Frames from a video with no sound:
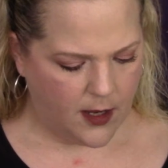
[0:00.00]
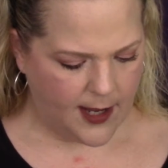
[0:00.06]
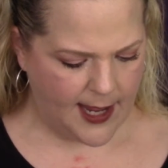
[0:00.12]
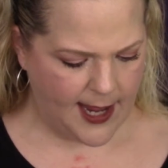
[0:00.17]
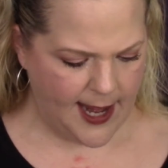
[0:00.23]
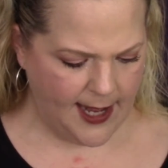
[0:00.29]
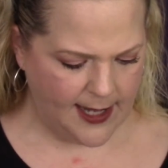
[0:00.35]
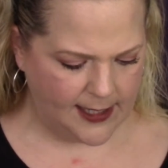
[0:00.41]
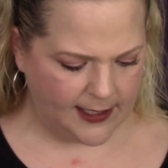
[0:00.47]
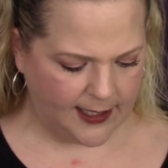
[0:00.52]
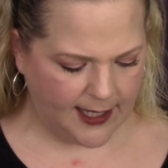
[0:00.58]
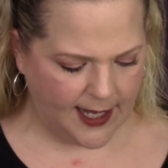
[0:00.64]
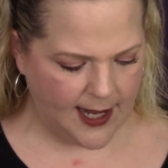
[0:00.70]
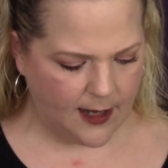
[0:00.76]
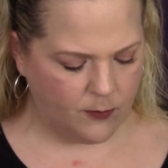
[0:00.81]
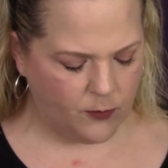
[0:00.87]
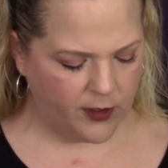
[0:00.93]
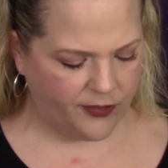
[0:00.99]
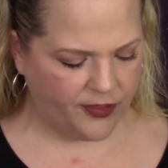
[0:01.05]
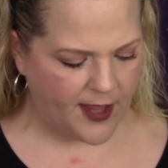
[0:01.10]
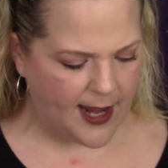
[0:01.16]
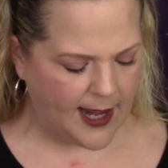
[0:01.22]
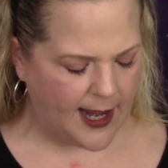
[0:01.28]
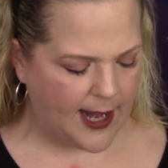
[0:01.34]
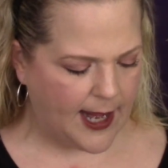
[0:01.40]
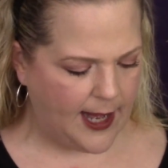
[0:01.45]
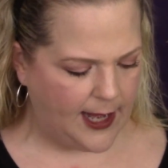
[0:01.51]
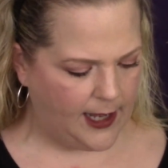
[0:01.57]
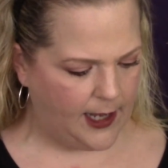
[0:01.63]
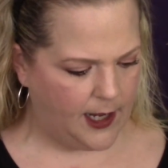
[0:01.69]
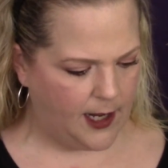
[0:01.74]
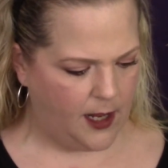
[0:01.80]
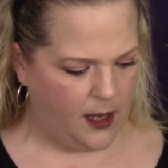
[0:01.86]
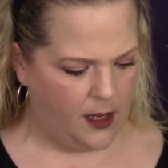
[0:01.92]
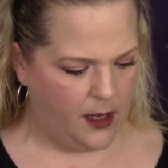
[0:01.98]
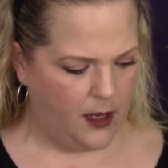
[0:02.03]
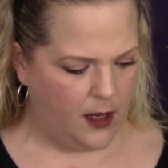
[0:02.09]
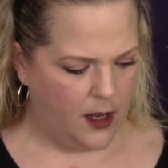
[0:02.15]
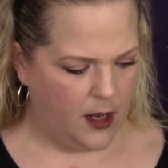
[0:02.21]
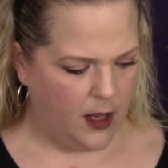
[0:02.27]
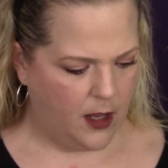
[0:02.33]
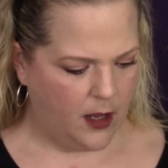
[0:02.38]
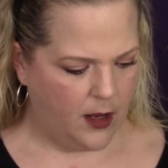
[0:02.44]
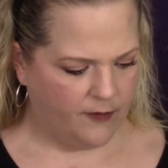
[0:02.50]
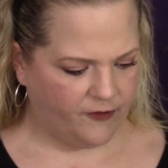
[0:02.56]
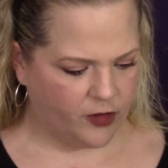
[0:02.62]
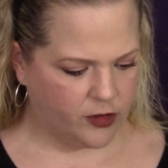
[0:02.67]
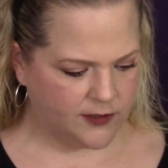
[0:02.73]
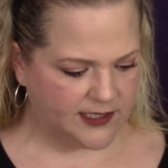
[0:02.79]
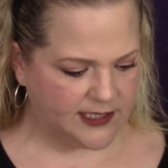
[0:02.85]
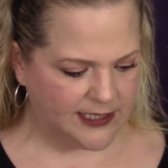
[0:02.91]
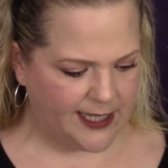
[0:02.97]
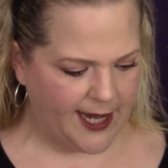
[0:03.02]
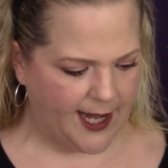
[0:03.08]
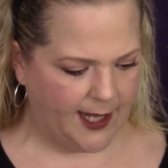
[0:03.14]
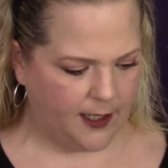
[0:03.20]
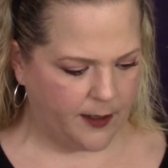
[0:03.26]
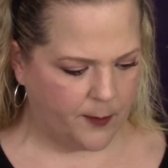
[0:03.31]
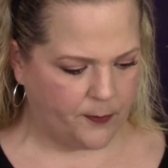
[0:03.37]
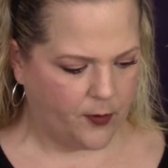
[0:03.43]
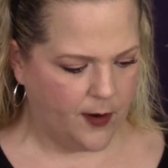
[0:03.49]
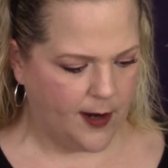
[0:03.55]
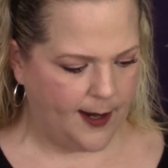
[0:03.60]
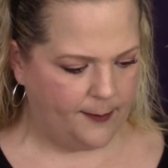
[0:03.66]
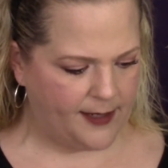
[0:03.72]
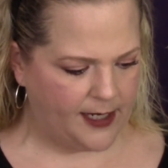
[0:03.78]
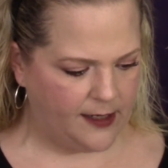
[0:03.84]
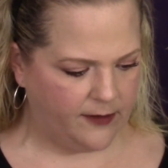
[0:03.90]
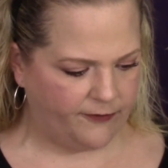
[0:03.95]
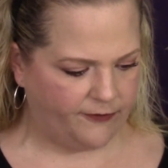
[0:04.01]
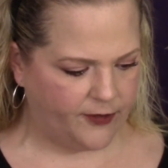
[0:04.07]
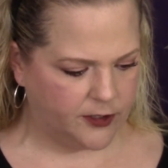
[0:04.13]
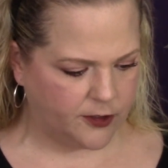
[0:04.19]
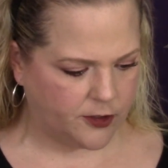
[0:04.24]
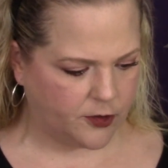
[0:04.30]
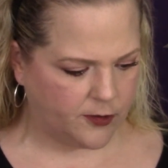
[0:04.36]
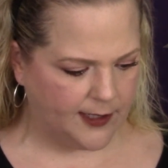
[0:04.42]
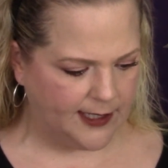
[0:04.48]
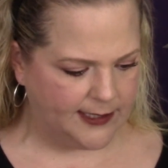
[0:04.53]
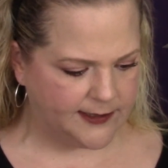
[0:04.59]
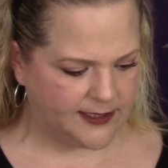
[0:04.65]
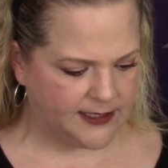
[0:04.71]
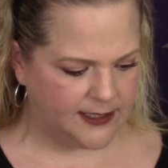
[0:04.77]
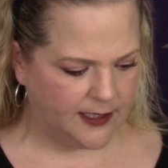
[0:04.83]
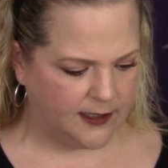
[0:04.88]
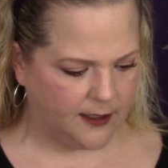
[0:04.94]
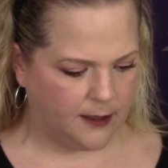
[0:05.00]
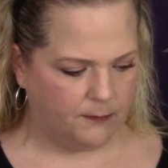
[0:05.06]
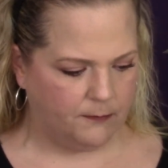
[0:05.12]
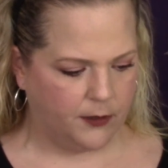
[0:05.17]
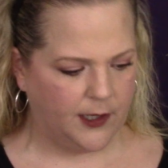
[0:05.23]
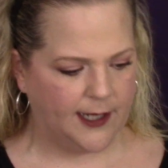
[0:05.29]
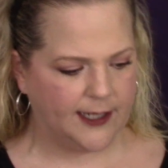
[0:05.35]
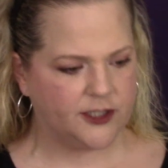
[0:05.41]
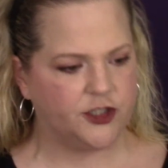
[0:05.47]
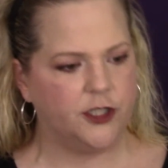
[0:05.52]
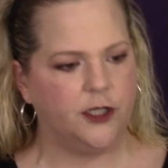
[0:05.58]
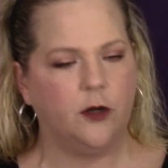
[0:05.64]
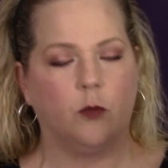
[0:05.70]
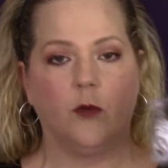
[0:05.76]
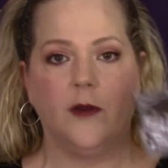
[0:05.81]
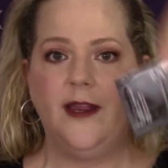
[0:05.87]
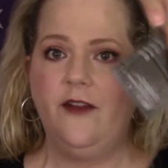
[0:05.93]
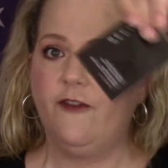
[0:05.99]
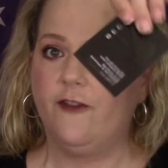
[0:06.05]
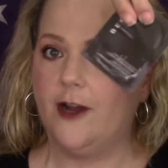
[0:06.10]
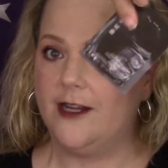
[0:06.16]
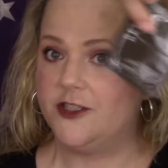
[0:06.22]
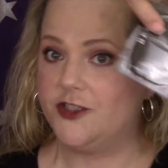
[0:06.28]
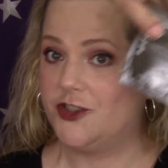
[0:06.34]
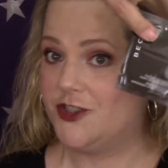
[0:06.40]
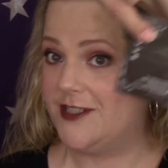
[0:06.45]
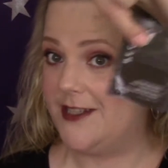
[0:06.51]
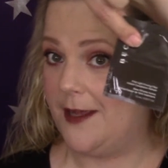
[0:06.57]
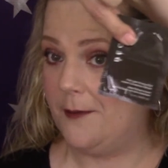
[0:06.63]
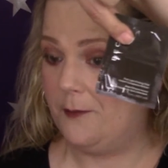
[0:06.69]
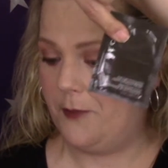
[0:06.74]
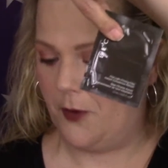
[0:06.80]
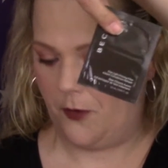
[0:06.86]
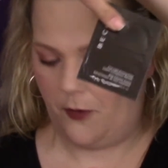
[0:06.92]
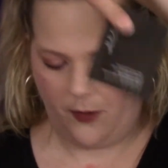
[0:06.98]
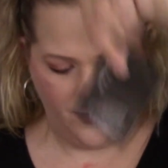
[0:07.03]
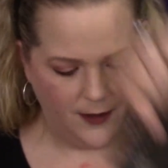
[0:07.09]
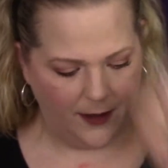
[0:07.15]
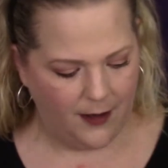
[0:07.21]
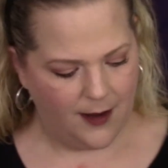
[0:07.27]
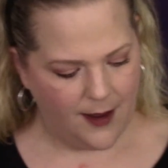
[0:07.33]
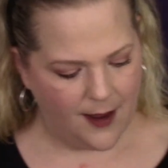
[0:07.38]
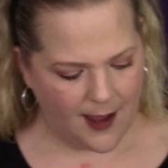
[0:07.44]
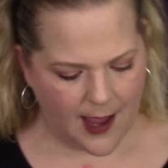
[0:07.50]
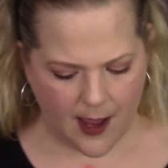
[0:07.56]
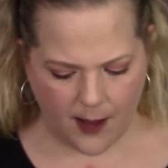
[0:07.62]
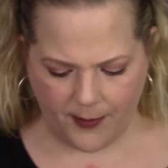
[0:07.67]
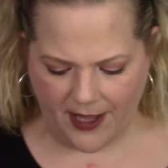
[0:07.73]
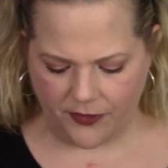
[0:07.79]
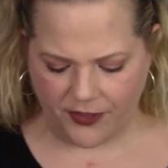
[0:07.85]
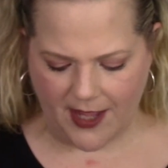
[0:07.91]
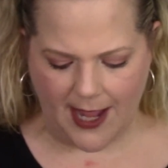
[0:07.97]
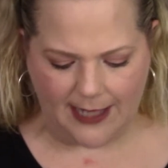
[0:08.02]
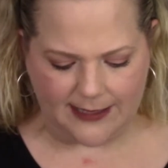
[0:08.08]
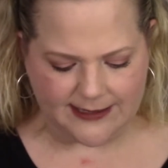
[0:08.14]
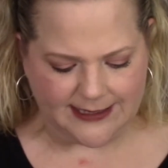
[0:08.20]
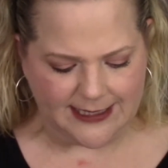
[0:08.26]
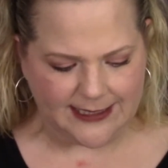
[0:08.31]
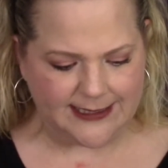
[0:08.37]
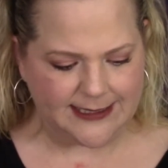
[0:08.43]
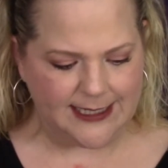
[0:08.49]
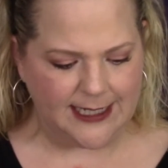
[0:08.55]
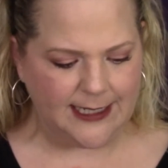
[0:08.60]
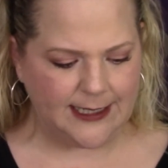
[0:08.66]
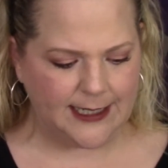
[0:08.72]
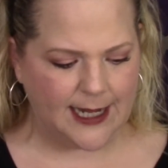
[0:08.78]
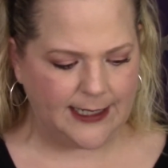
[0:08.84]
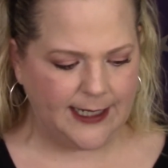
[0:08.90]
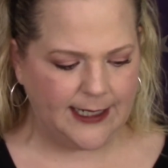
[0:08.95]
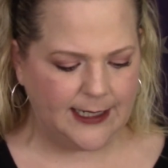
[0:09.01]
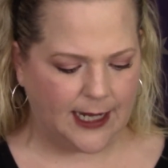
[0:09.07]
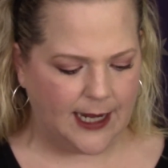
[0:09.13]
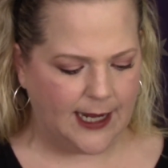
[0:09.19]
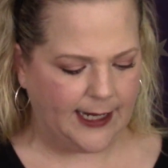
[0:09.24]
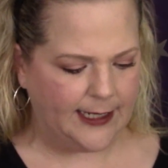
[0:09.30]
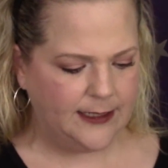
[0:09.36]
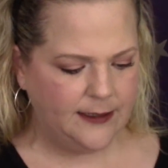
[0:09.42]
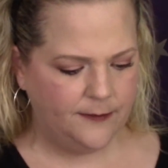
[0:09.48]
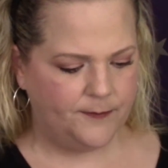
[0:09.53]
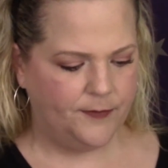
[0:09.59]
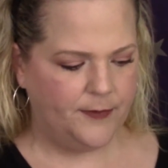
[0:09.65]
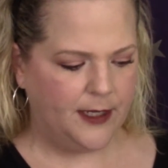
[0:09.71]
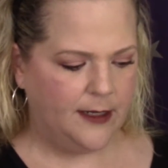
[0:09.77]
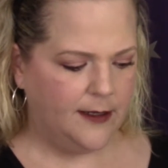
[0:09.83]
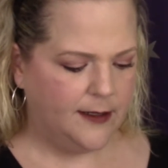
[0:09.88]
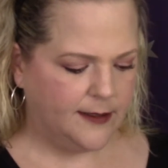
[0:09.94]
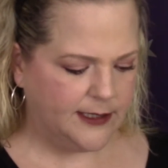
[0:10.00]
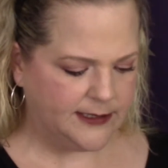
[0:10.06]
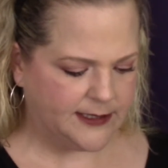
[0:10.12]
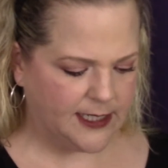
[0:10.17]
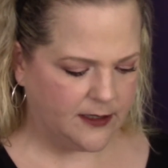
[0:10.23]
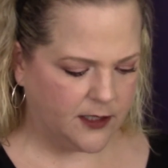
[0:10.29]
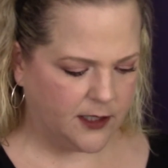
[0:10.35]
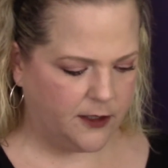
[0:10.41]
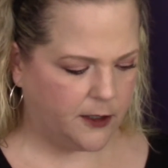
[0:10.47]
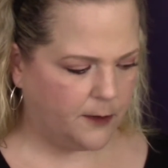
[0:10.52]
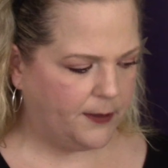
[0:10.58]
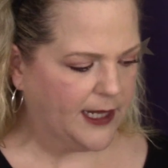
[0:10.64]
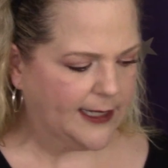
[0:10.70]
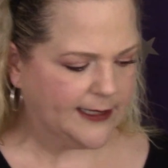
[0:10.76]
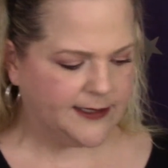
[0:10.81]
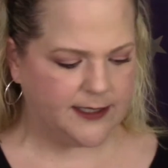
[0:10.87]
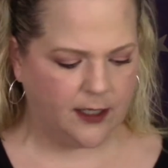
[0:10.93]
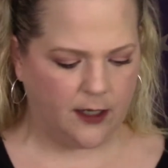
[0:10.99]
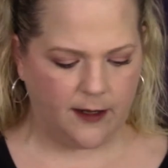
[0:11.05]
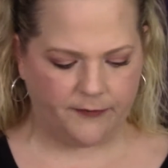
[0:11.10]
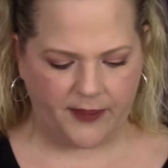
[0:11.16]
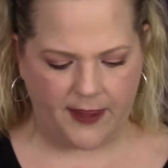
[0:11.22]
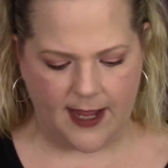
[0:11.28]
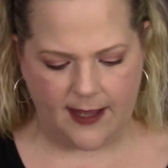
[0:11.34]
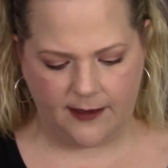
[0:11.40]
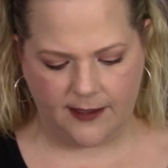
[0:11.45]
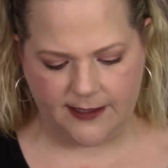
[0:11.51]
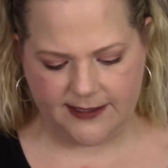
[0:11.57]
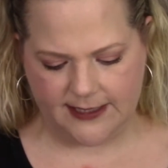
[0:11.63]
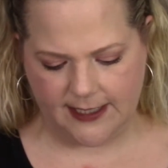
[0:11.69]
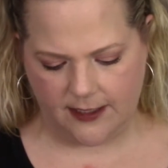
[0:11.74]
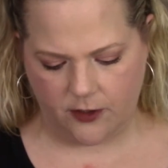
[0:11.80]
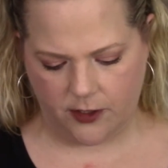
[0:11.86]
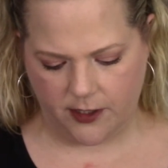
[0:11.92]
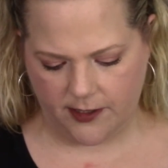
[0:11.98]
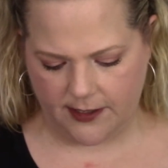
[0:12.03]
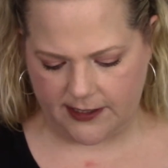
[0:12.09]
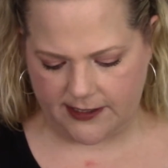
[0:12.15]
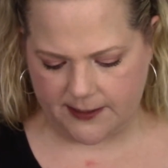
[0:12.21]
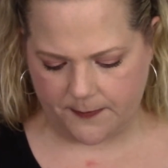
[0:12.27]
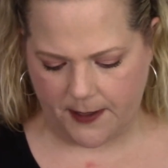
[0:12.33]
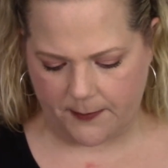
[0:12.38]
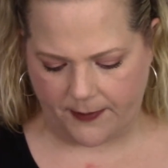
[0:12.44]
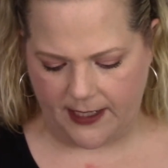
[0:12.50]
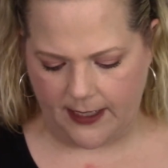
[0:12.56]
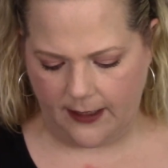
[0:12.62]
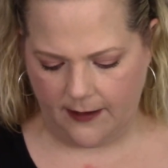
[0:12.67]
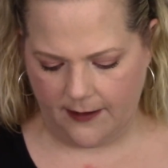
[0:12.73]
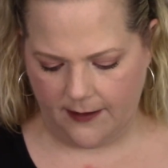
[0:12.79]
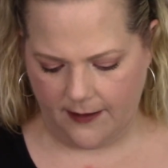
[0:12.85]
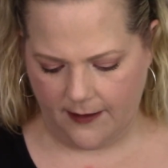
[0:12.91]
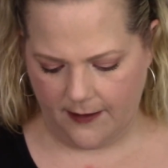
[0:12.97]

Hey, and it came with a First Light Priming Filter Instant Complexion Refresh sample. How about that? $16.99. You take the little plastic off that. Let's take a look at this puppy.